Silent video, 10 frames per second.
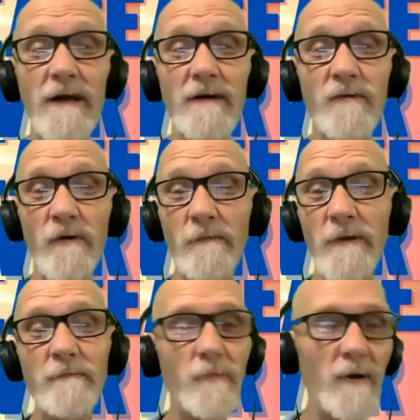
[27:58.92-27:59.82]

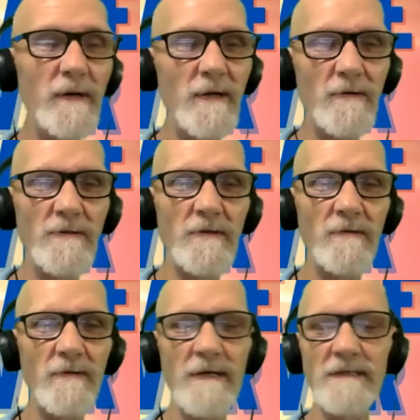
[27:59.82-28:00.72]
equipment, but certain
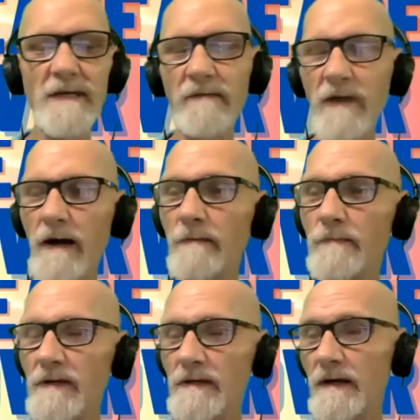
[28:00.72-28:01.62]
things have to happen
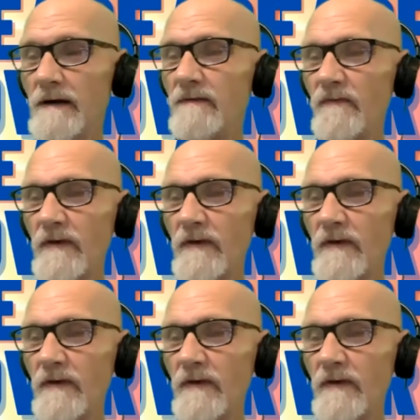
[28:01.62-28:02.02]
in life.